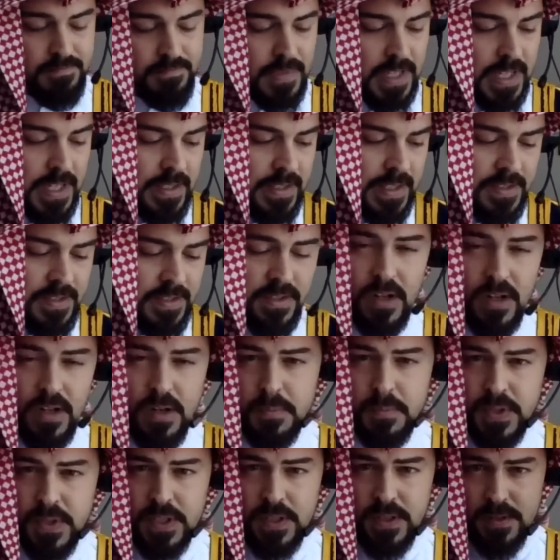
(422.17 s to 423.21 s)
And that's going to
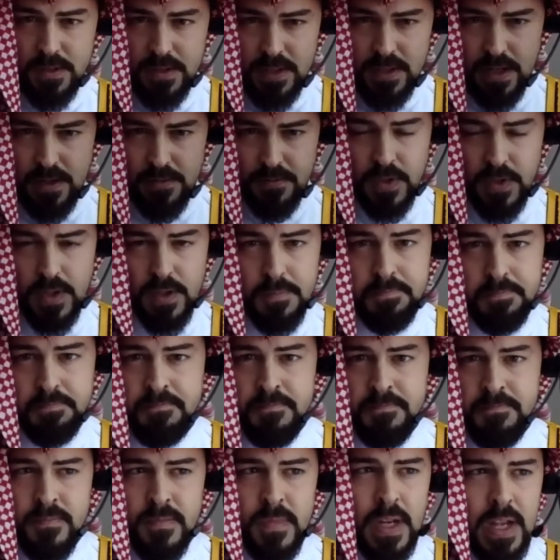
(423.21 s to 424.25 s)
be kind of
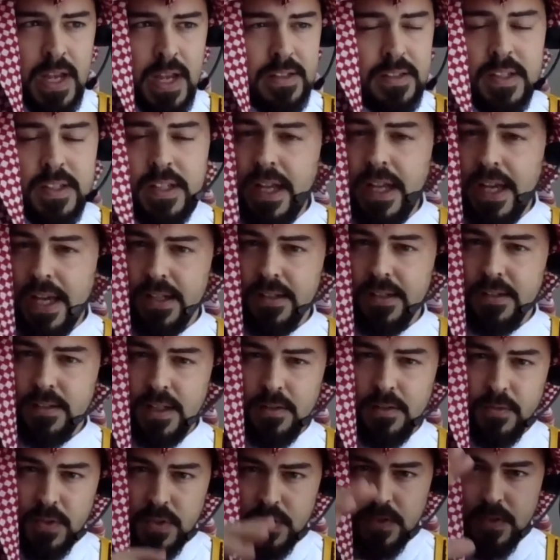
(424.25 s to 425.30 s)
at the end,
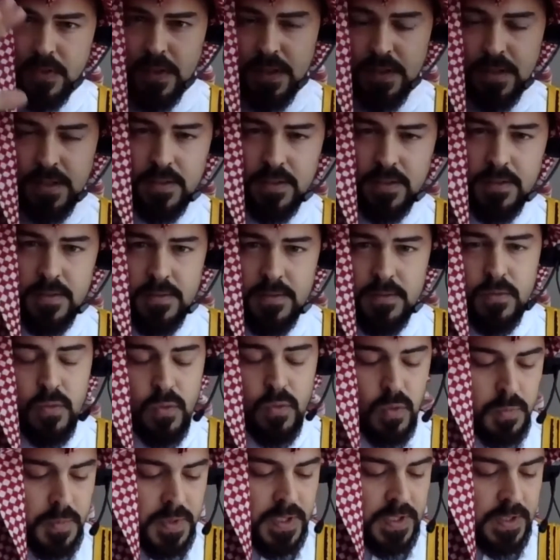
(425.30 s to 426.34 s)
everything
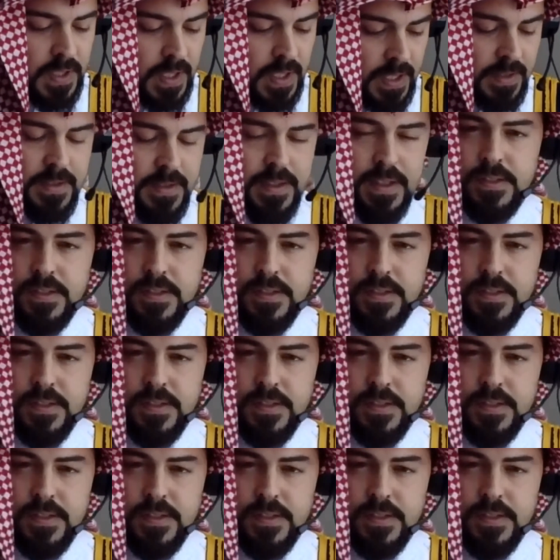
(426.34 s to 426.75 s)
will be done.